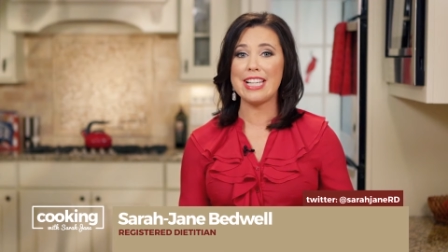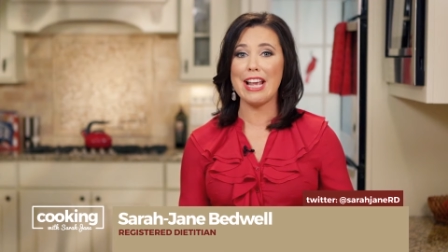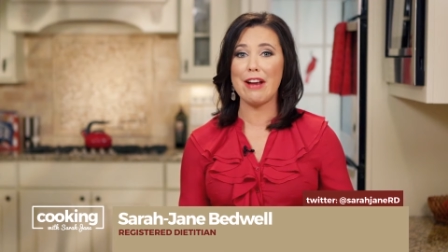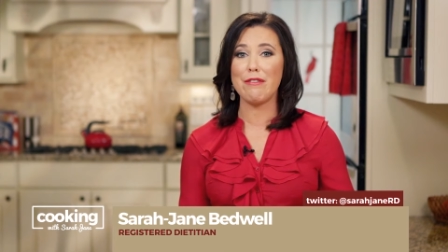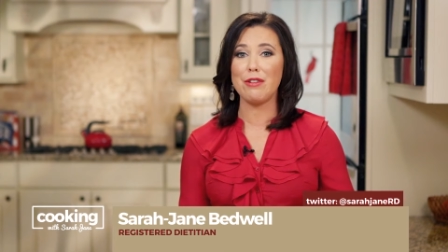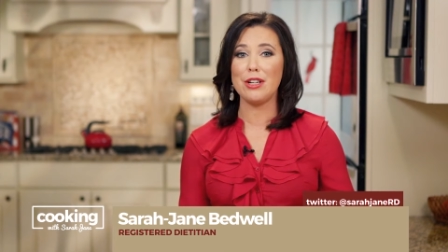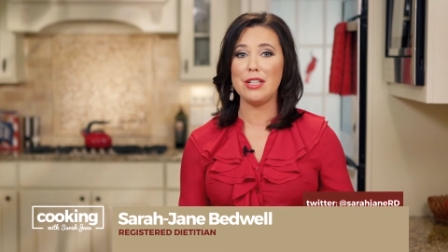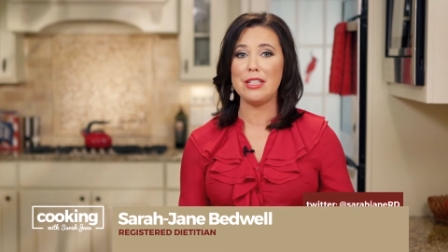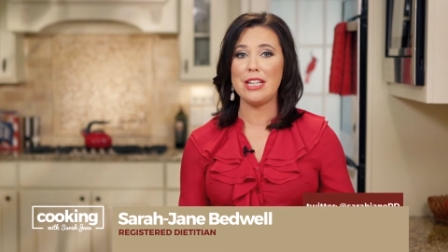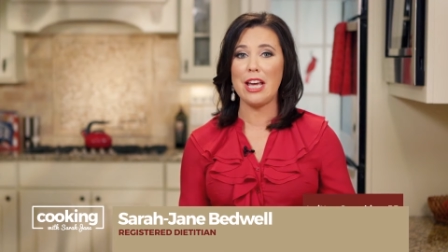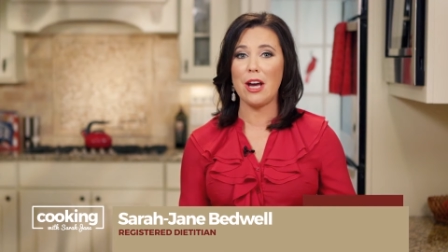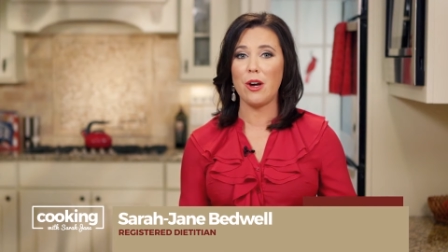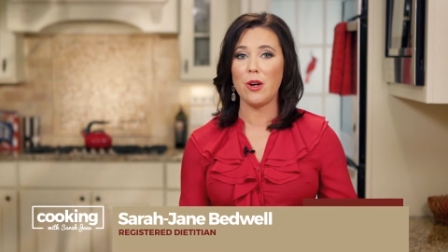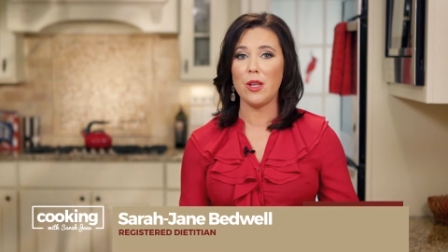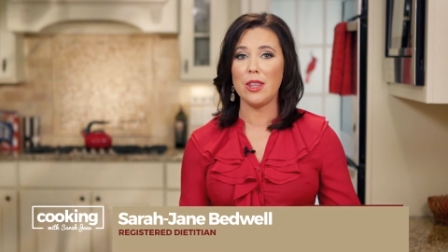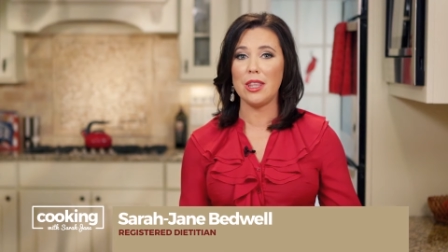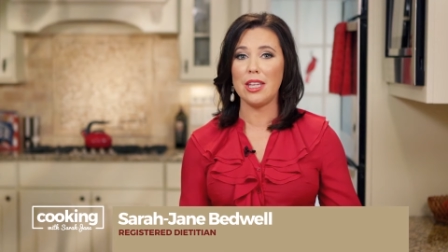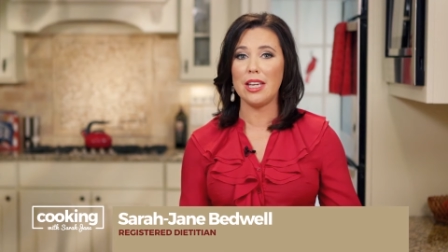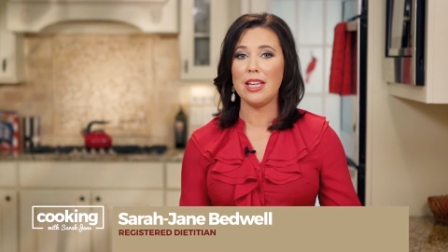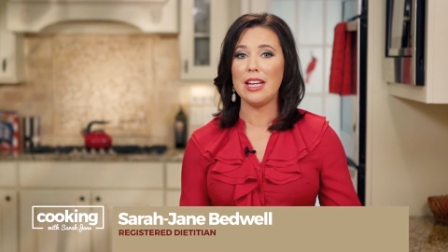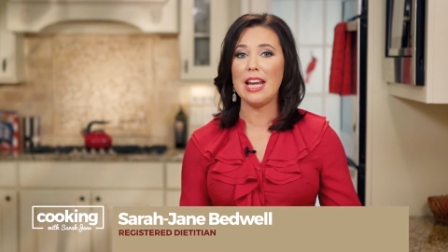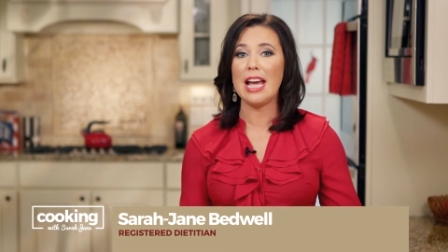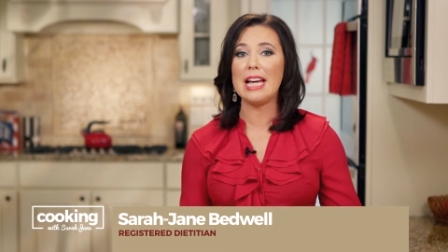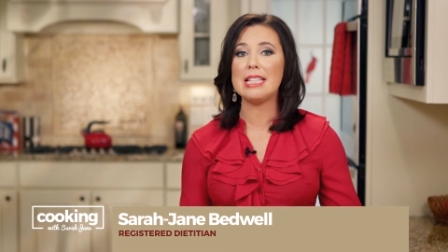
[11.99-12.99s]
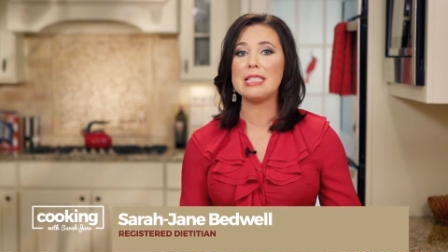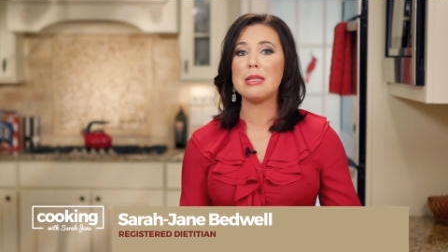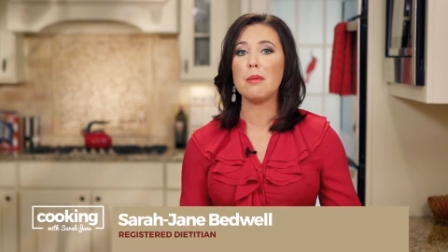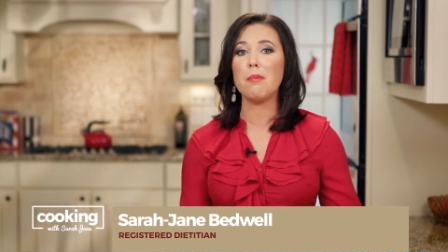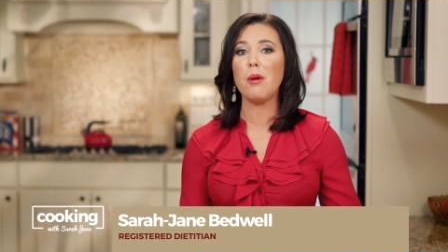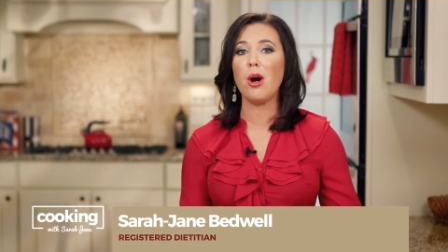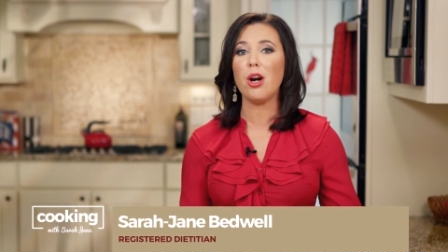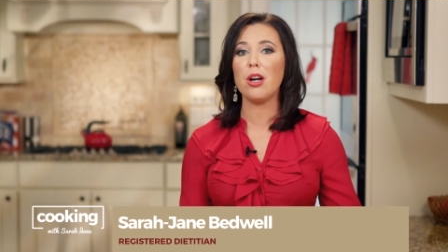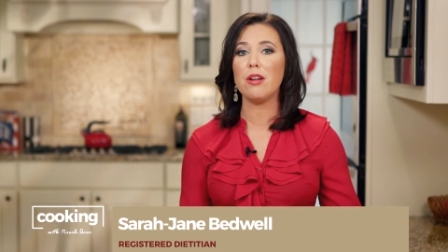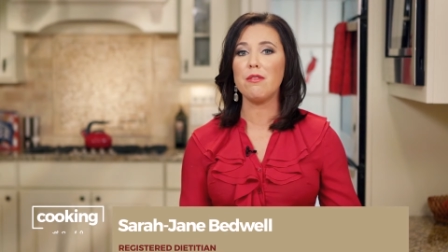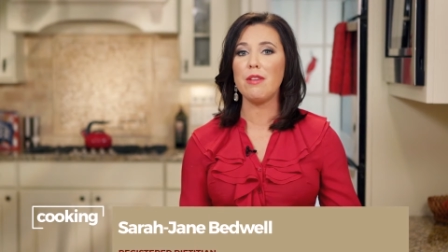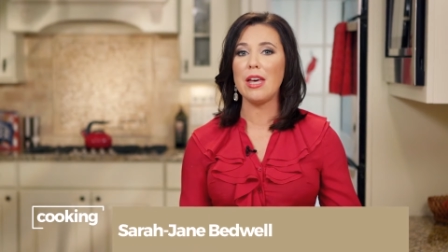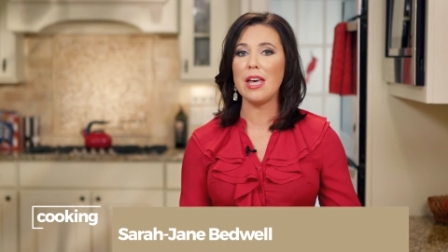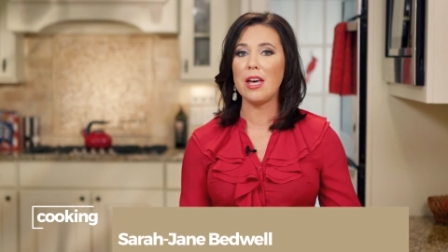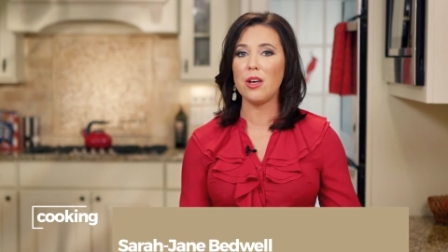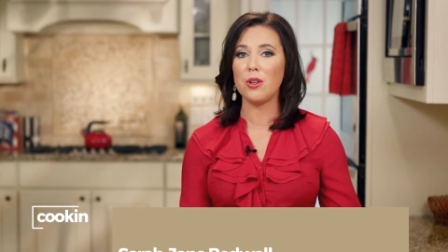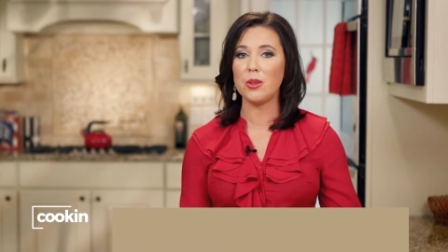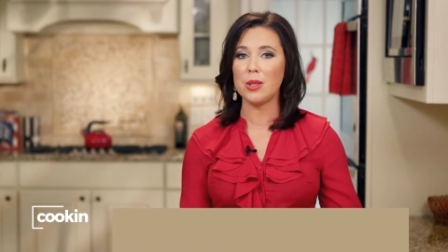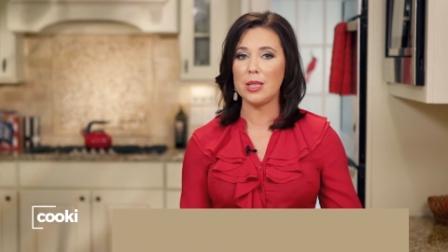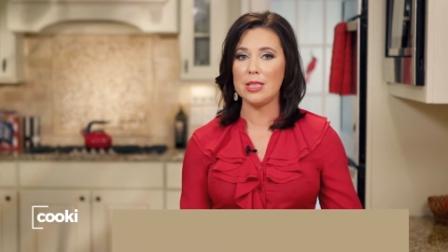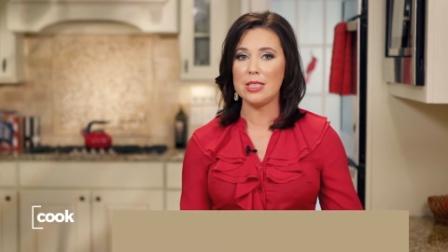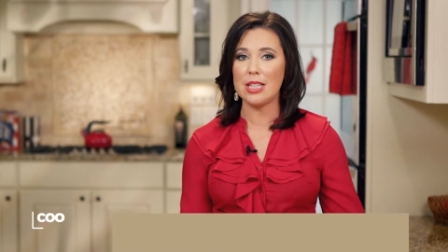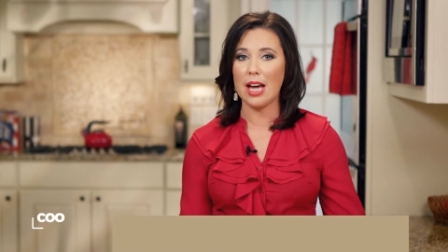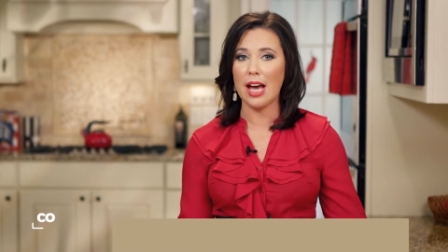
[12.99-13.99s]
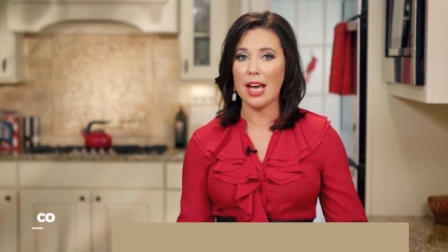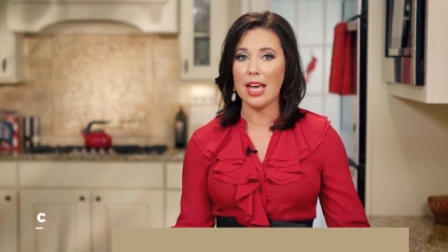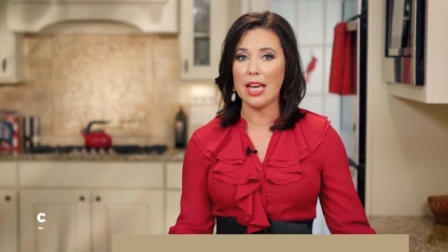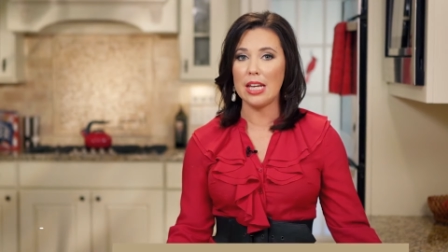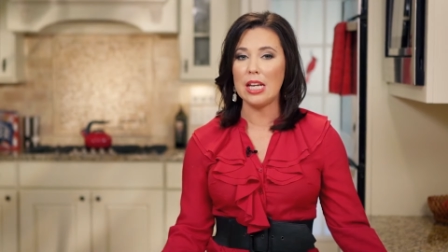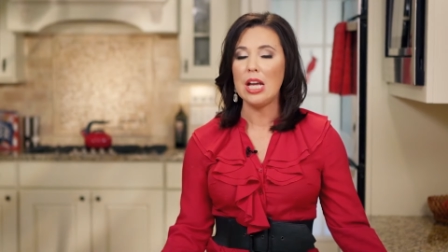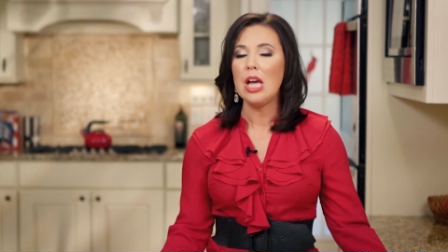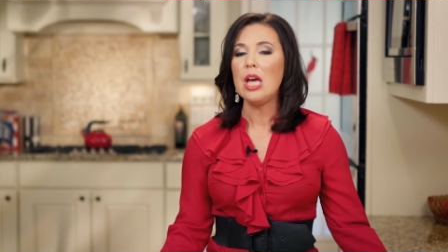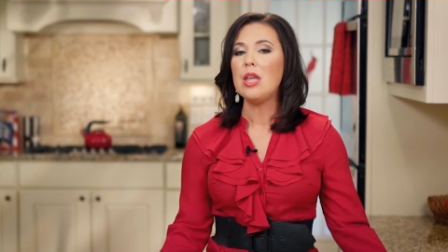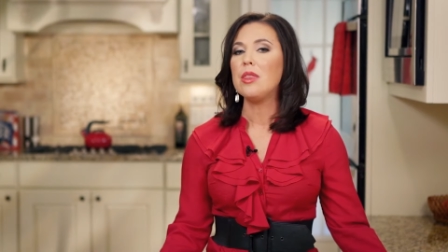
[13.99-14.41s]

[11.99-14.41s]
every now and then as a part of a healthy diet